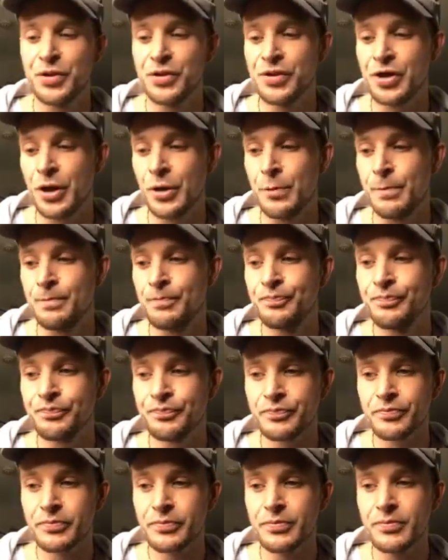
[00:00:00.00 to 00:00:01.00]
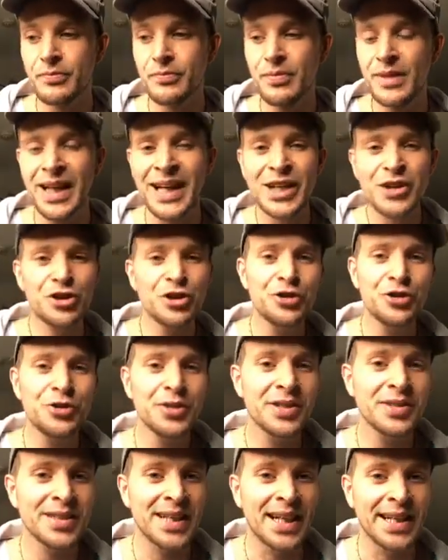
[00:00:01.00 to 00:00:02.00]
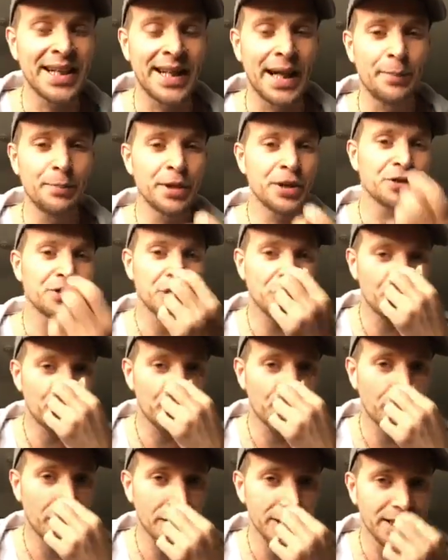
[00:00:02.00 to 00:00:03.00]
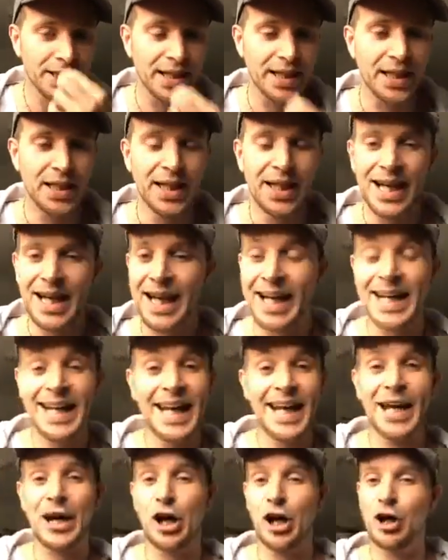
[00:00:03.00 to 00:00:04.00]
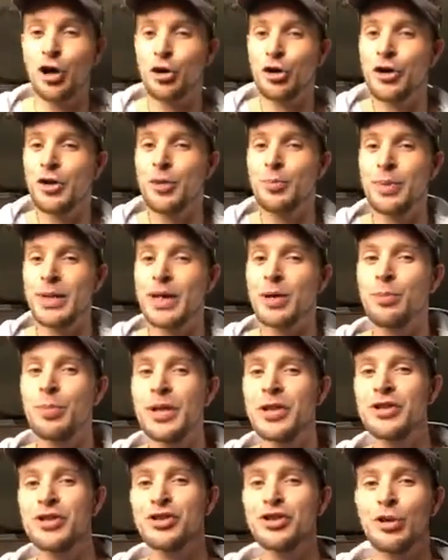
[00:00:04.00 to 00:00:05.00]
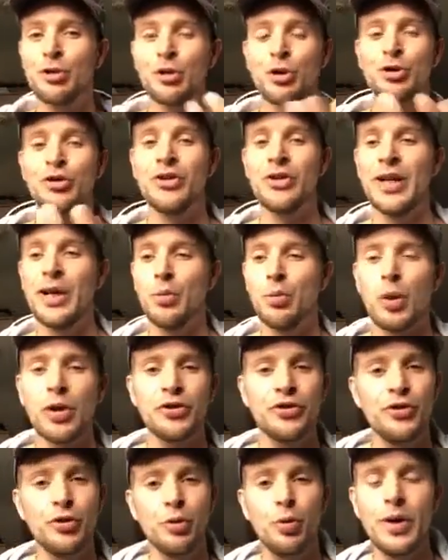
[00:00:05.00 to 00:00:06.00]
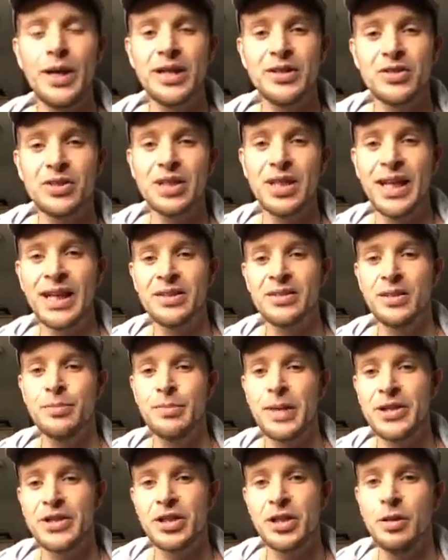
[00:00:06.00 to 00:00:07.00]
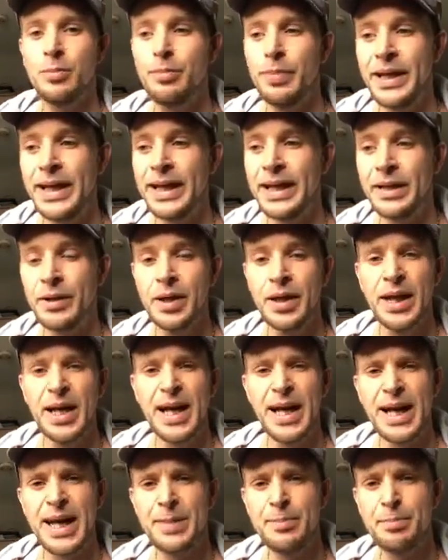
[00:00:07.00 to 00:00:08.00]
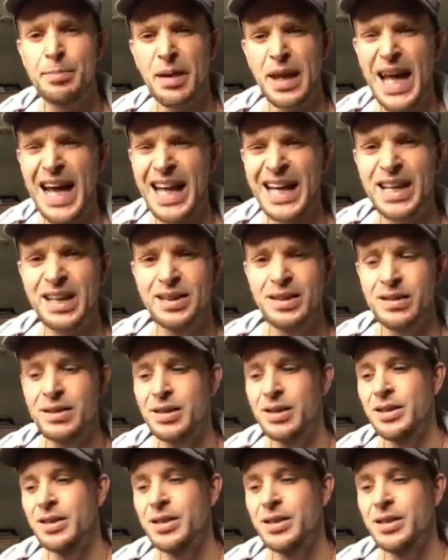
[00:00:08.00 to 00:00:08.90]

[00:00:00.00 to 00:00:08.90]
So, it's just understanding that, because I come across it. And again, I look at the bigger picture, so I looked at it. What's the witch? It's a magical being in black.